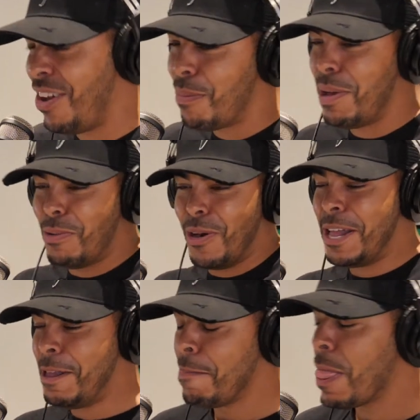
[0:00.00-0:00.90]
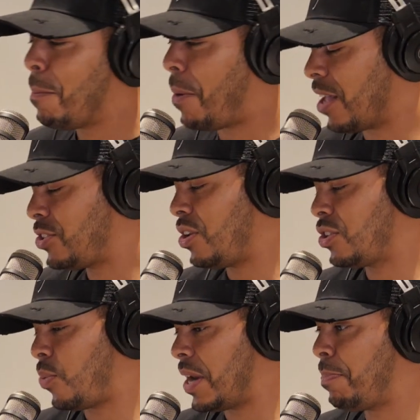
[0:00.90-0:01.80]
A little bit more. But I took the
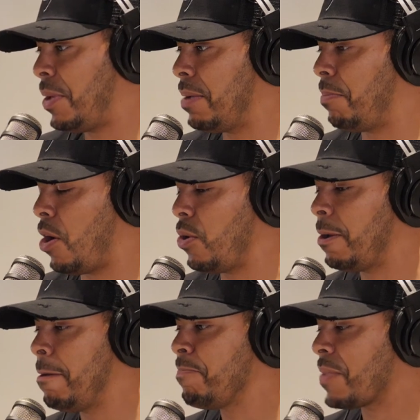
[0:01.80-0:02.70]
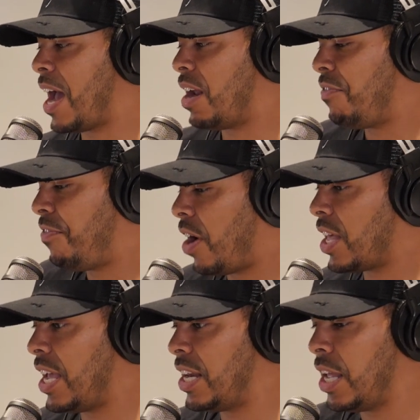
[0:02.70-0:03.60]
20p, bro, and I
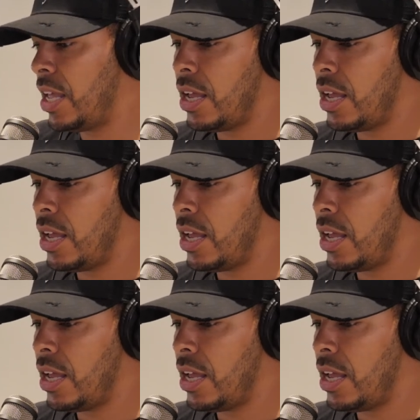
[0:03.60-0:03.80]
fucking